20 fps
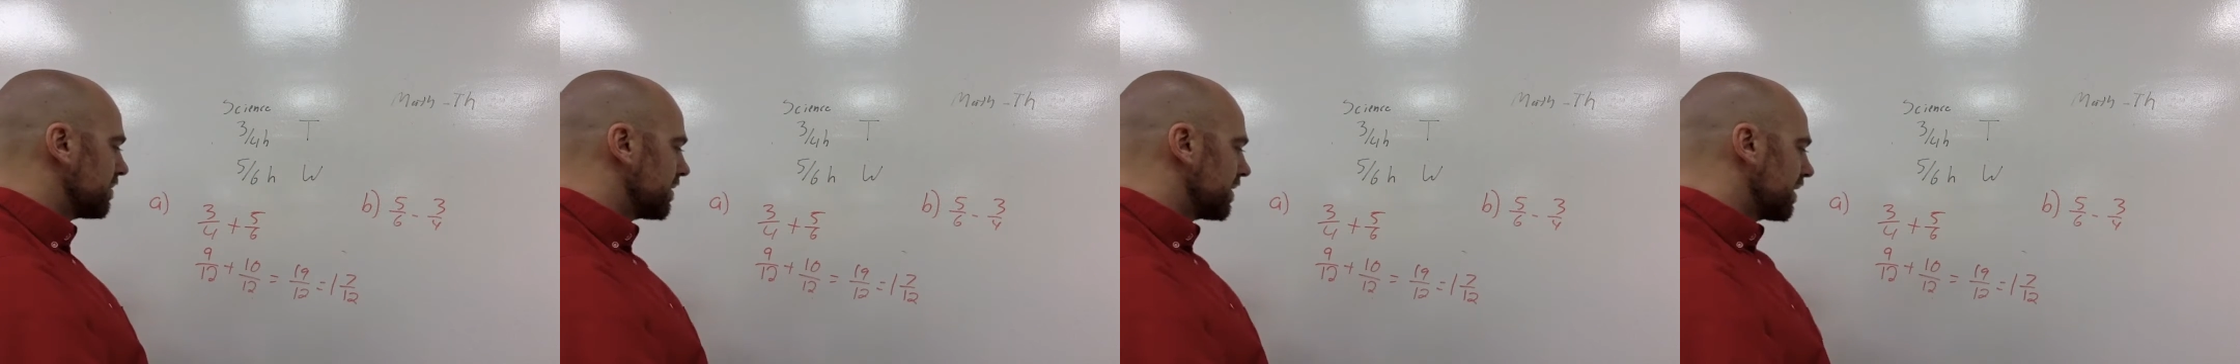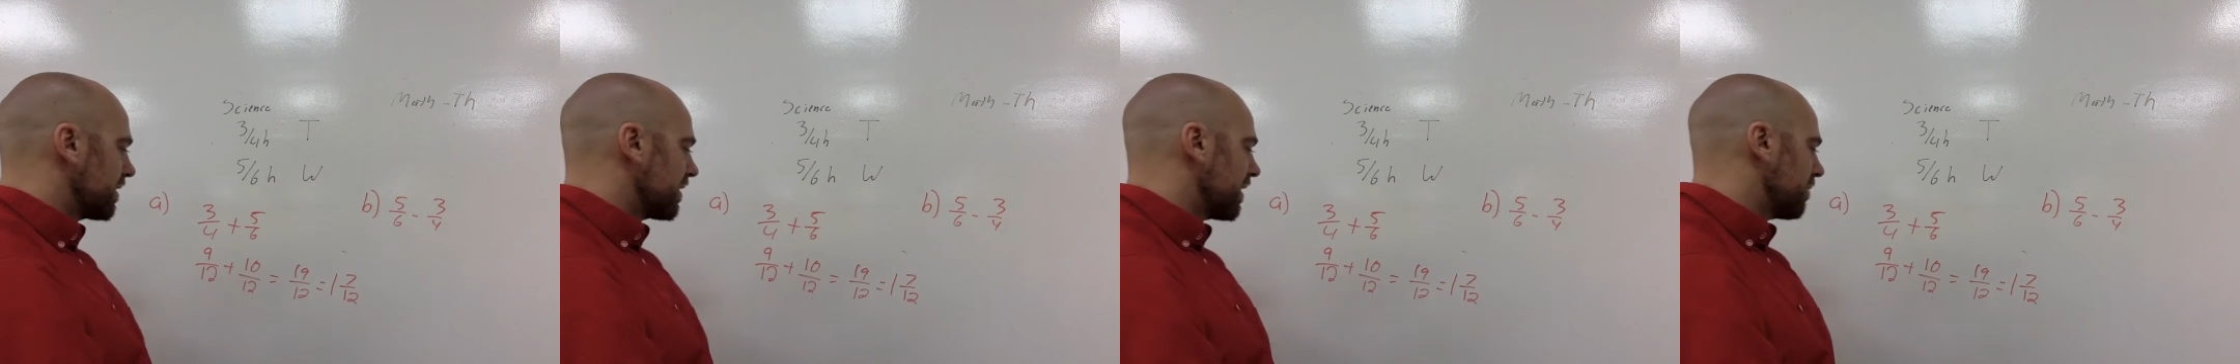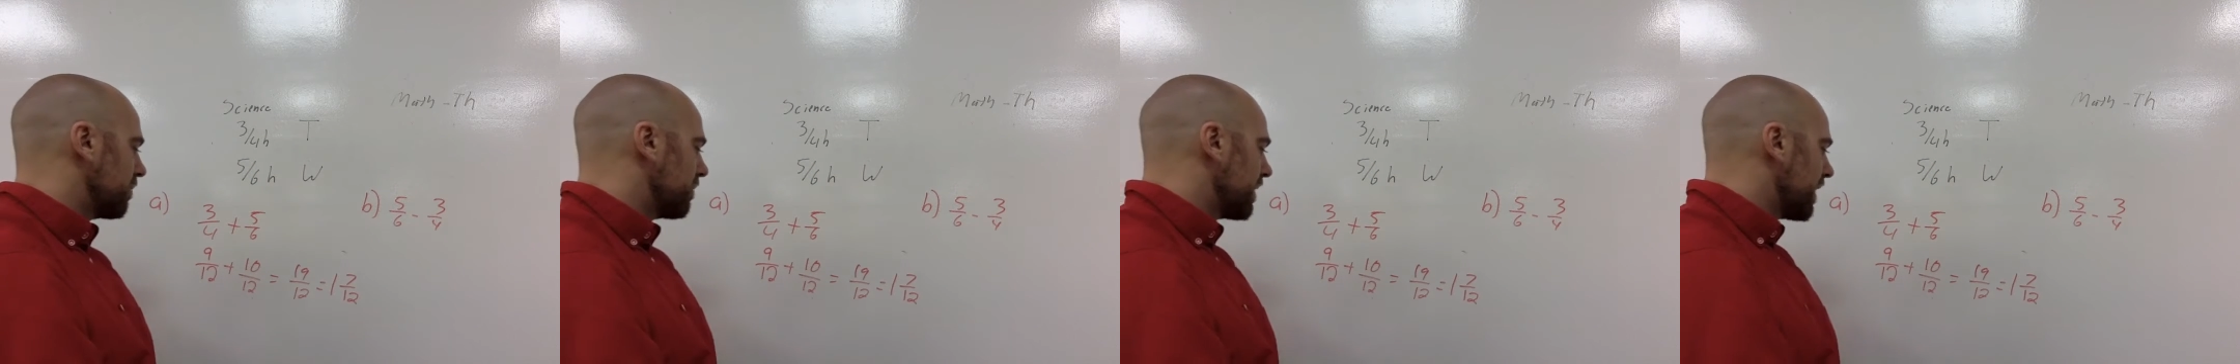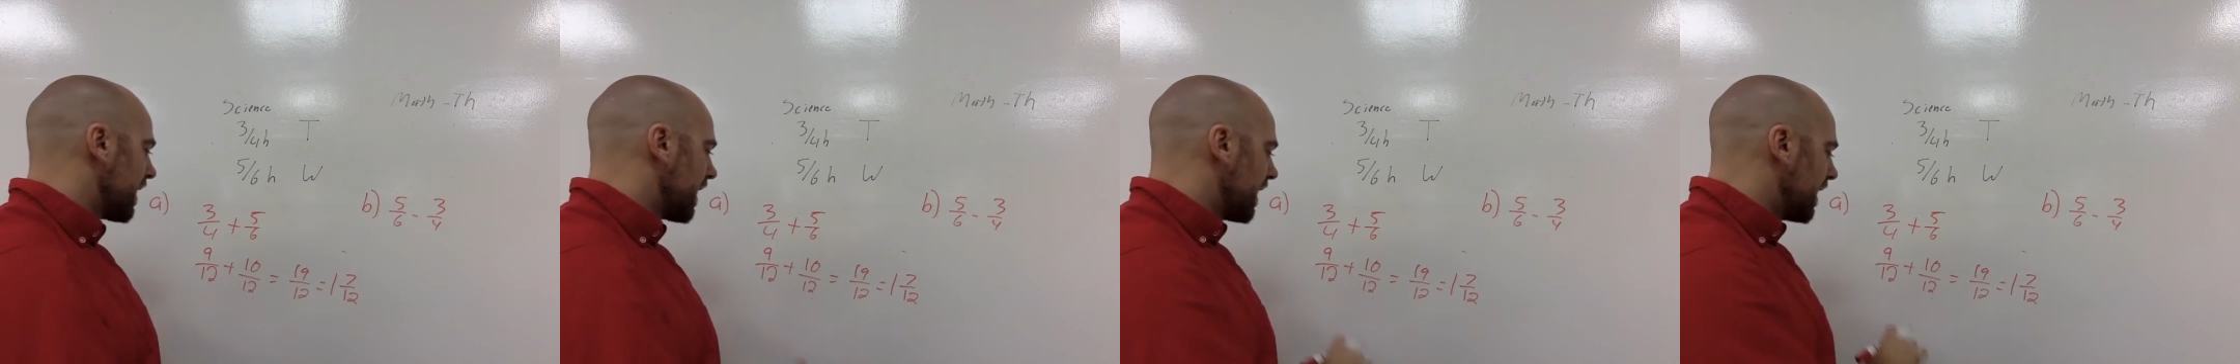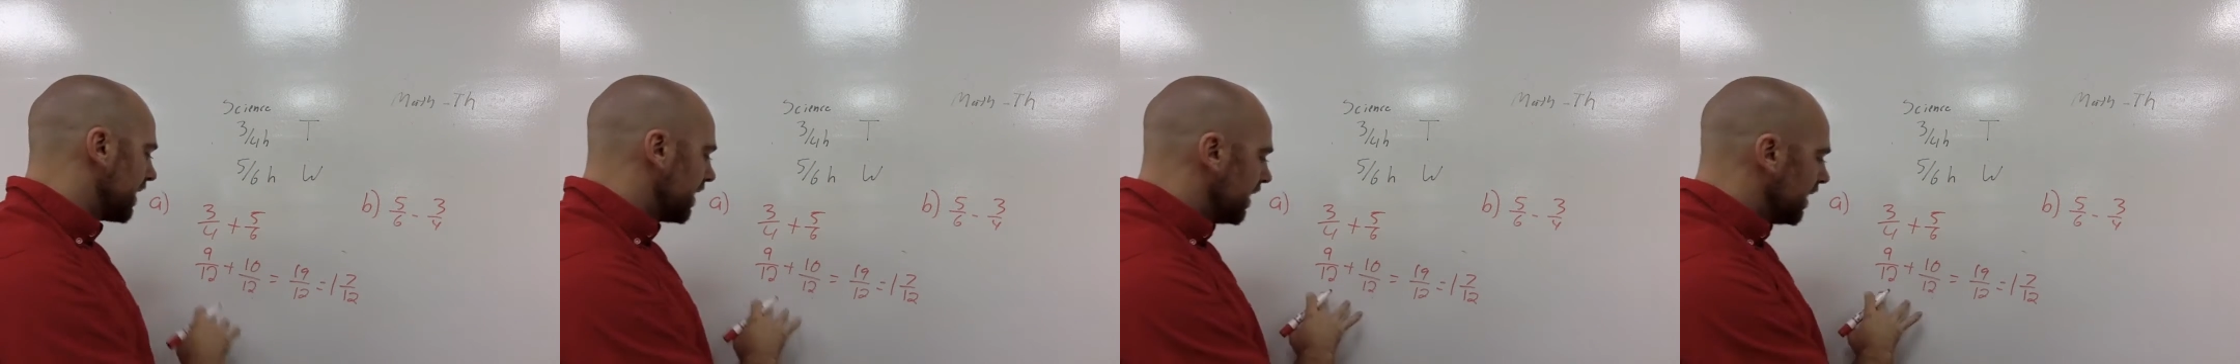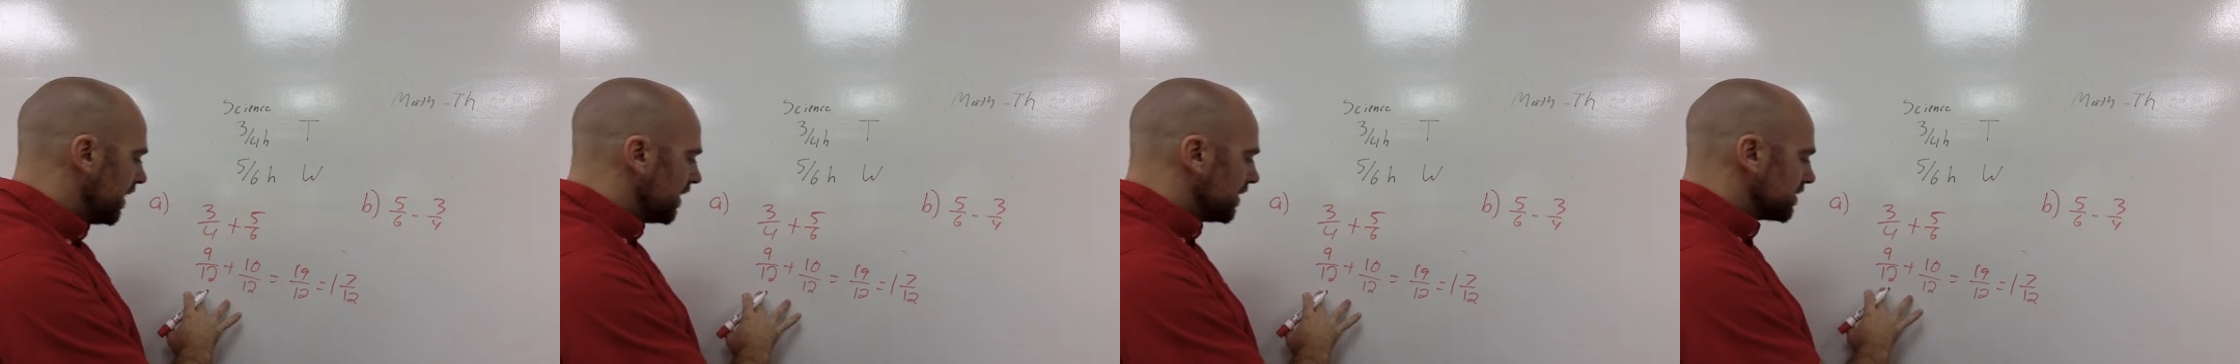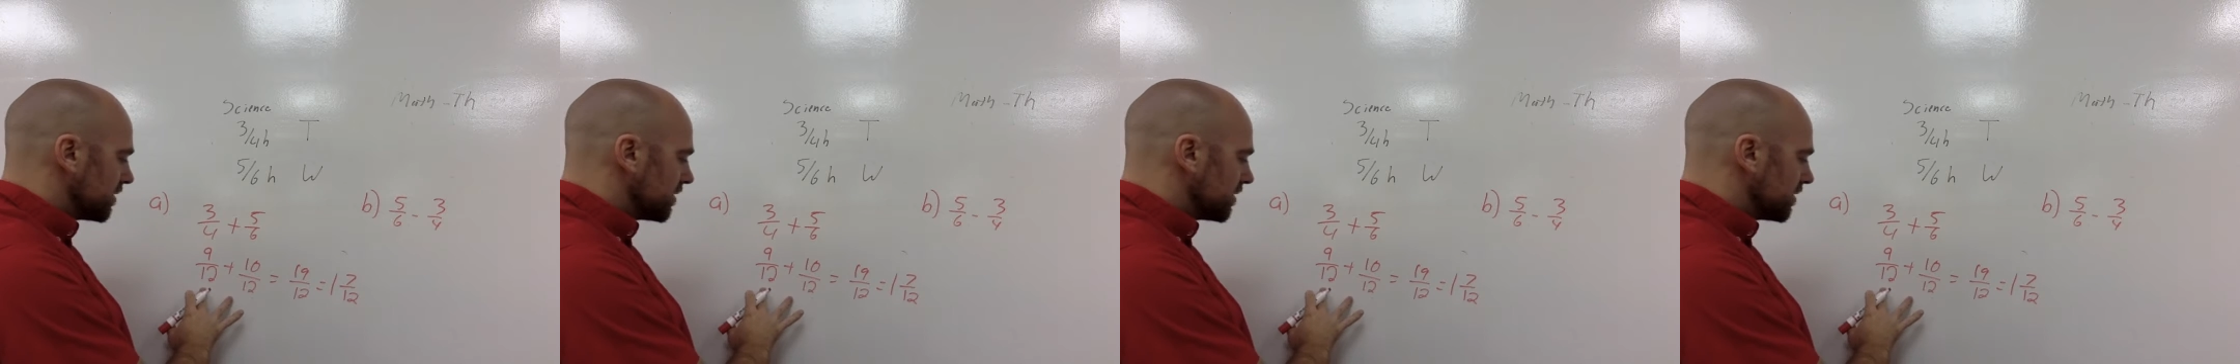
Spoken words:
thing that we had,